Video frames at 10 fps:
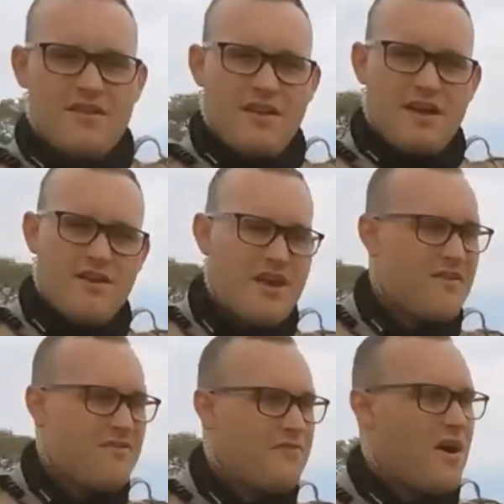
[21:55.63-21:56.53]
and you got
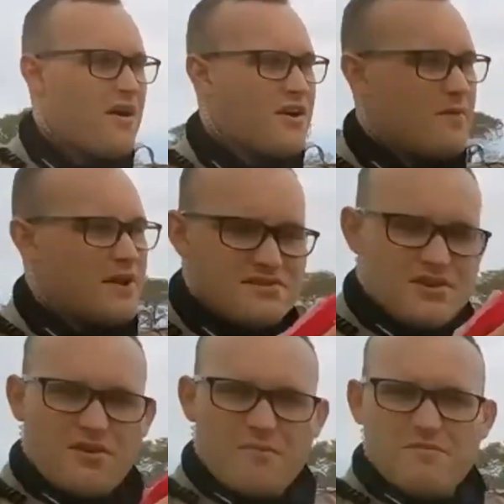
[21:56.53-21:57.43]
a fog coming in.
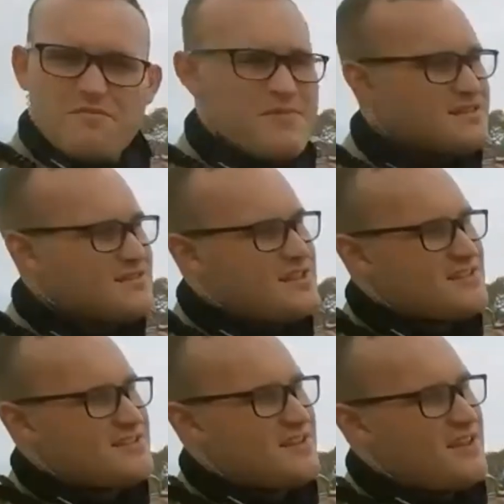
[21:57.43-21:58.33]
So I'm going to mist
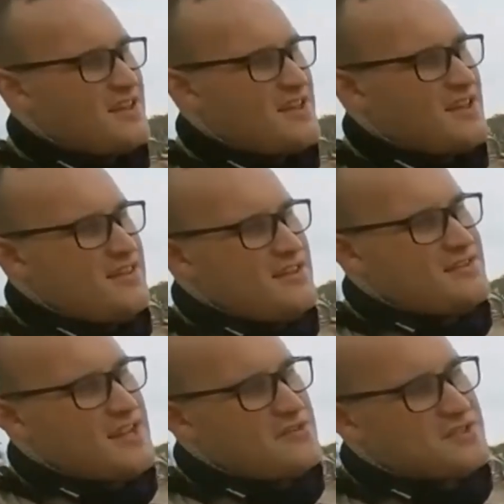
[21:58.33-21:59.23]
these
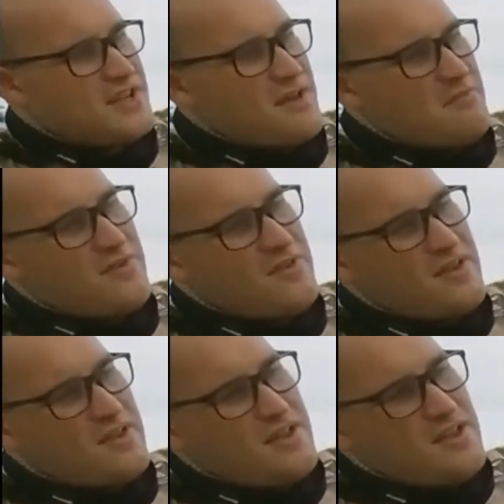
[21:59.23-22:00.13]
needles up.
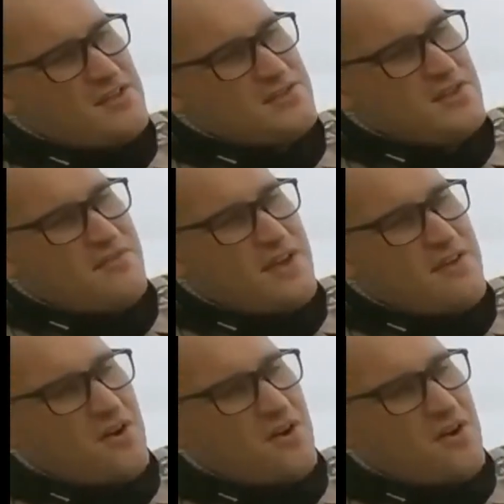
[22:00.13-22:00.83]
So if you have